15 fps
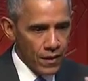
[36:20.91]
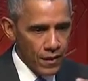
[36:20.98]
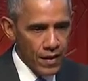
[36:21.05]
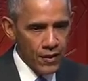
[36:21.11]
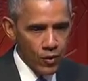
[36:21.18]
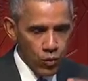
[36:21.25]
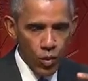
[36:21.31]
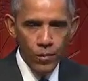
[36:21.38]

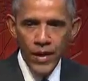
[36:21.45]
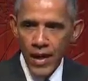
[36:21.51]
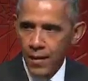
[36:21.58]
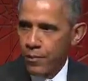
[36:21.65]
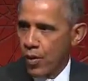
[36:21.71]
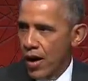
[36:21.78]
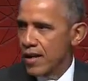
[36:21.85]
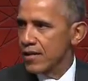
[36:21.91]
this will be a
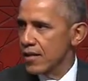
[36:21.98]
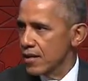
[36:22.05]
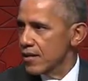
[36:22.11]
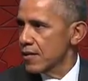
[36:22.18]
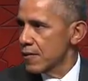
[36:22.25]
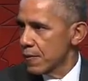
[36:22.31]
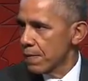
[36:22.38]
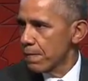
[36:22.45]

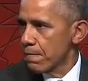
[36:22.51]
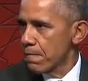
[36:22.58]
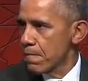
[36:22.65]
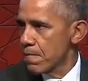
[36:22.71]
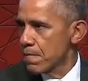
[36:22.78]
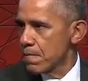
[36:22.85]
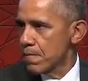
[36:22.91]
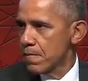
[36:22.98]
process.
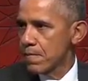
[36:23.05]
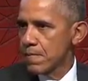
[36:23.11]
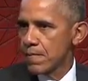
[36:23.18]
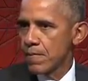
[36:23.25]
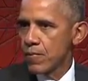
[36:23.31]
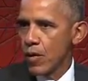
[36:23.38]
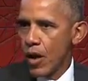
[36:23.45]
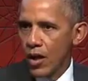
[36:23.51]

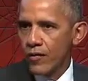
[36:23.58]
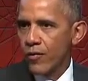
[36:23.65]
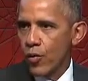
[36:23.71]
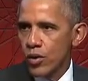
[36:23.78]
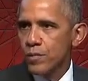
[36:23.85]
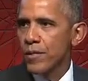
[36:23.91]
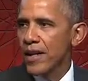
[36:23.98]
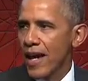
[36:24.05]
Law
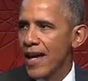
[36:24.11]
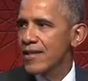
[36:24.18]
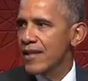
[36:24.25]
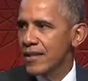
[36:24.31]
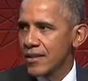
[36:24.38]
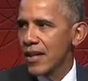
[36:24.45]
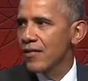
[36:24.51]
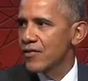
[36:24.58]
enforcement has
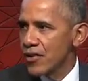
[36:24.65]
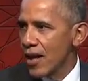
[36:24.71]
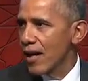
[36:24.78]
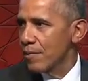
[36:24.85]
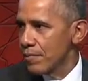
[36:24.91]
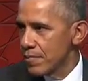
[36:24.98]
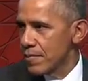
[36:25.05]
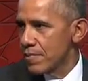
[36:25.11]
a tough job.